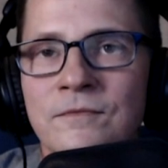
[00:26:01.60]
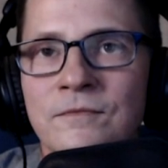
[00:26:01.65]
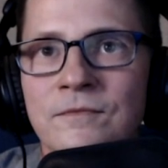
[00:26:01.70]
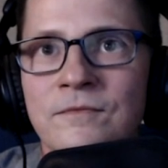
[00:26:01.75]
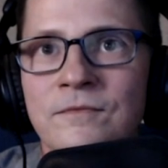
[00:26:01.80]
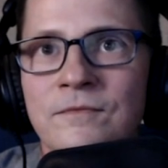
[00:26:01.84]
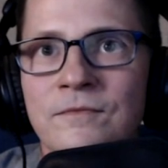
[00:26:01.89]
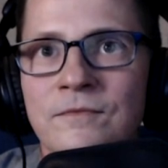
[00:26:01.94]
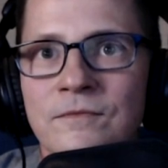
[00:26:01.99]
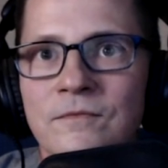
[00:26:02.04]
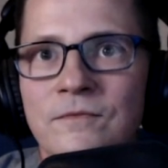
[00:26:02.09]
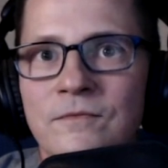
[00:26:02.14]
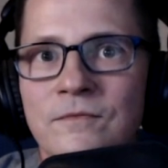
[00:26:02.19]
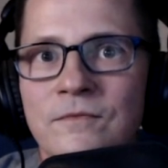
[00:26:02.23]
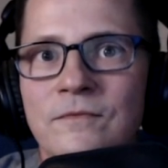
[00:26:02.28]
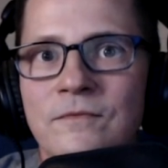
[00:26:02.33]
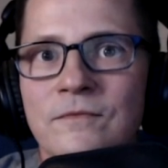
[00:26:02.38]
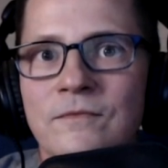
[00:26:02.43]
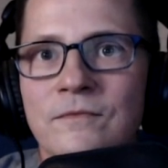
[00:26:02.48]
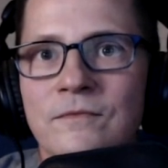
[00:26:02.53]

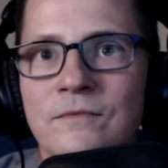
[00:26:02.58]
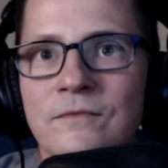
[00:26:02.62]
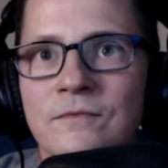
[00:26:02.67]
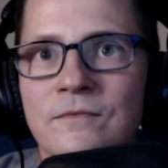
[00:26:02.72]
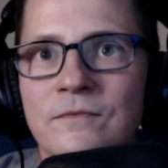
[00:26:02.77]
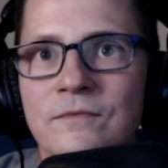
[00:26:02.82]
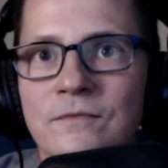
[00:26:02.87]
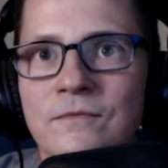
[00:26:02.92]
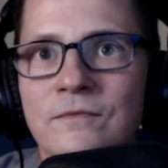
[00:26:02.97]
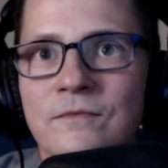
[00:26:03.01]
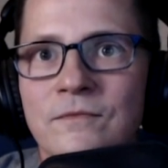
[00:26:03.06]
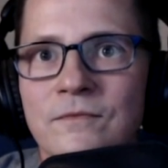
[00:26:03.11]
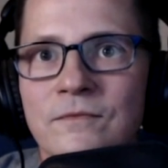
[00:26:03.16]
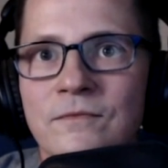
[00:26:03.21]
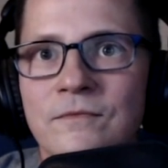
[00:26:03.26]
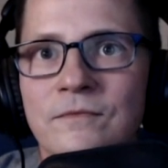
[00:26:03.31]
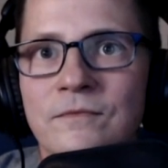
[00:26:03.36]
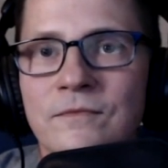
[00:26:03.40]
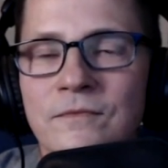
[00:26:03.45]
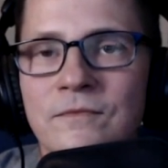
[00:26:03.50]

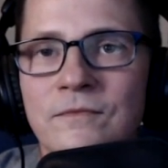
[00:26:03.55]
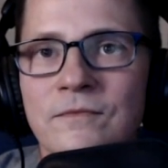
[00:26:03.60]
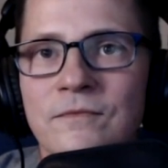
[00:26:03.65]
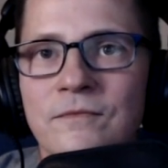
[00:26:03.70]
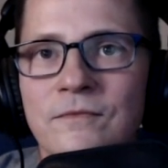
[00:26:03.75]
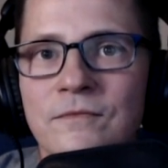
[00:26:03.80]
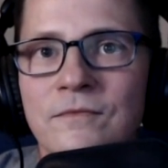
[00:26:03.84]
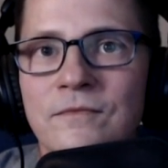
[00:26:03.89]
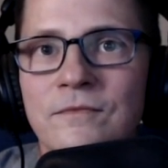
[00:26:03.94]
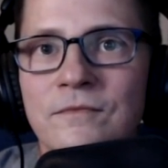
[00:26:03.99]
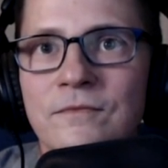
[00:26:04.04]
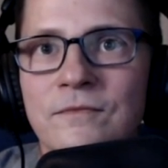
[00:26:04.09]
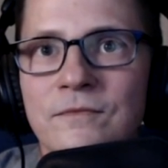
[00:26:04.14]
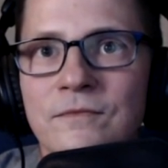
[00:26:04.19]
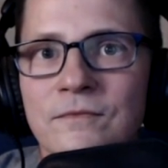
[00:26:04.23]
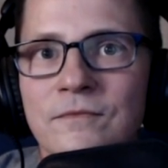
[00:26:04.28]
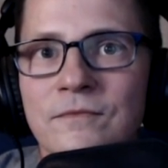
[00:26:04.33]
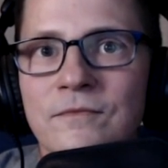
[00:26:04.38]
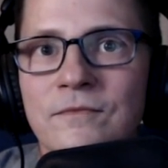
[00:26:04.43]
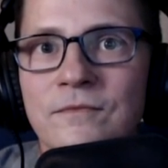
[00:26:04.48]

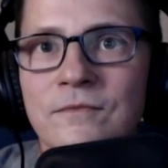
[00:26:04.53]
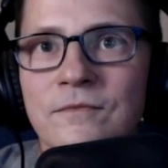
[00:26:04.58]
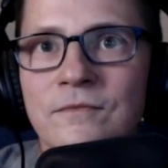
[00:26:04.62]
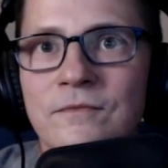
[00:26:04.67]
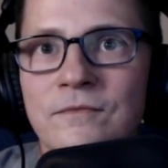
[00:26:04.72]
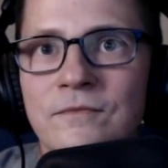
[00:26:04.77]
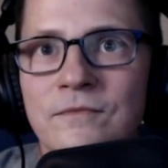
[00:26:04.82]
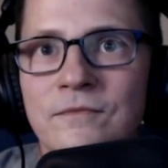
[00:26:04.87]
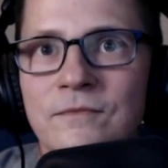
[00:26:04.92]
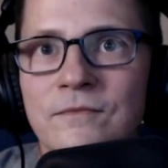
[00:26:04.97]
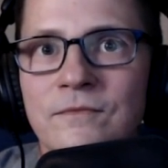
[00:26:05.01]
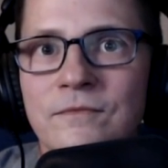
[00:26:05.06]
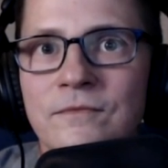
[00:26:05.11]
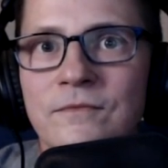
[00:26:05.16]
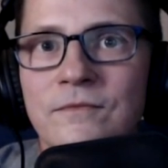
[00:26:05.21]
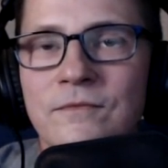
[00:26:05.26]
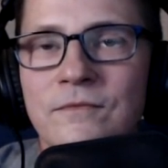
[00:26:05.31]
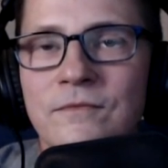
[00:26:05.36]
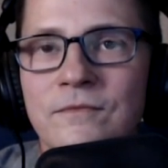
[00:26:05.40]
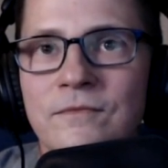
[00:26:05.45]

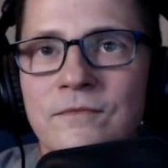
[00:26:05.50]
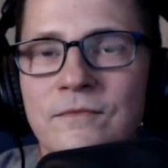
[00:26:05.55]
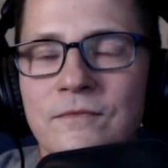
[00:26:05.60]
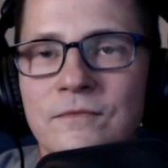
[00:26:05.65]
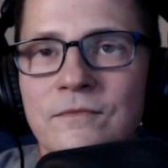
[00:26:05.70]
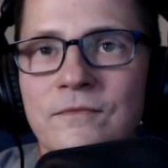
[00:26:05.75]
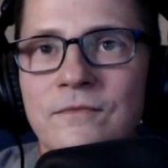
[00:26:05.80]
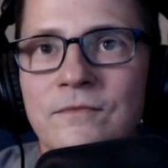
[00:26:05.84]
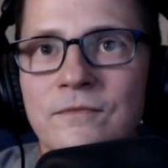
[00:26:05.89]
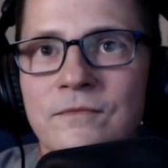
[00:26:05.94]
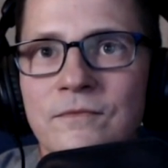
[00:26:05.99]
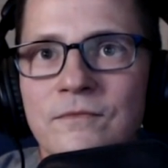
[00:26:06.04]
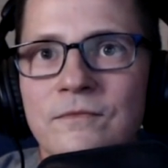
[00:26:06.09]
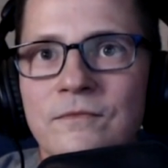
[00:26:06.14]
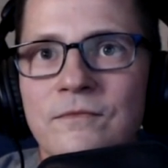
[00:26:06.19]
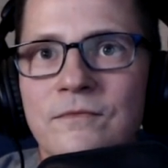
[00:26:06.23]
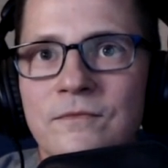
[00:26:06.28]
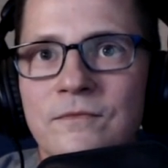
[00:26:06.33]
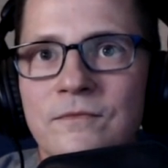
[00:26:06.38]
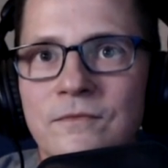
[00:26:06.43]

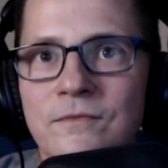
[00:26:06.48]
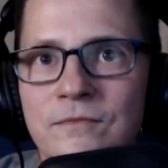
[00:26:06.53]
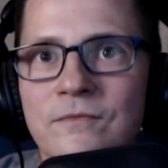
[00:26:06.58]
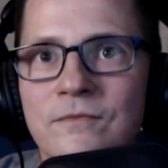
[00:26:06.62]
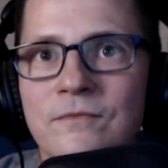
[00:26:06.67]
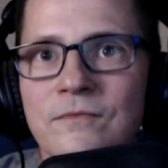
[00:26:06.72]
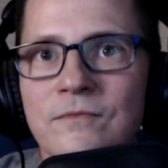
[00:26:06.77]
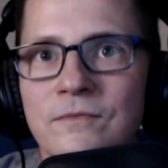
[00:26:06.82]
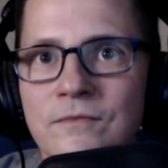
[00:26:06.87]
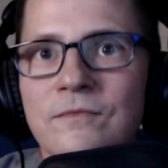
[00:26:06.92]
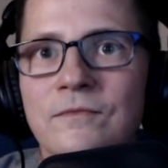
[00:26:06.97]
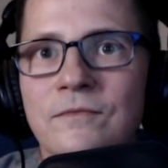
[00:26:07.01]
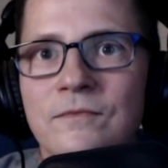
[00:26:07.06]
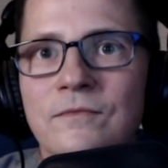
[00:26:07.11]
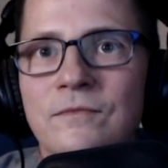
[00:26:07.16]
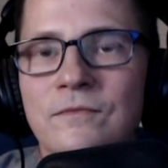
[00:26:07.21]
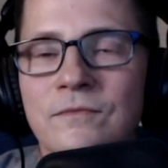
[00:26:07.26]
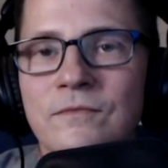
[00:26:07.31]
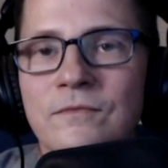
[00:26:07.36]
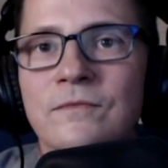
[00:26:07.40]

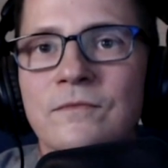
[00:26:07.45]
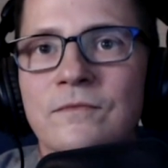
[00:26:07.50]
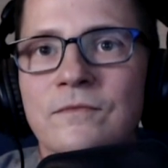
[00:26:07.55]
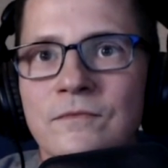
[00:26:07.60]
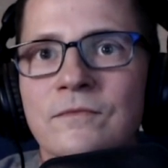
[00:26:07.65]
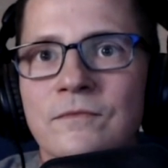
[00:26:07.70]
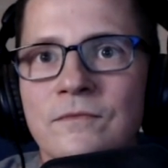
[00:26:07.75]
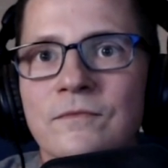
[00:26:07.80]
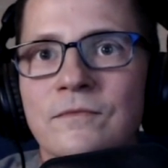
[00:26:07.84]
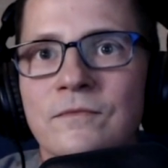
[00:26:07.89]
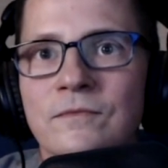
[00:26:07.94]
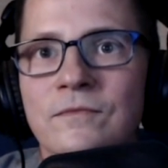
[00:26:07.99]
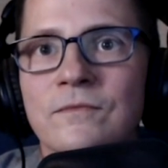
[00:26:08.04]
[no speech]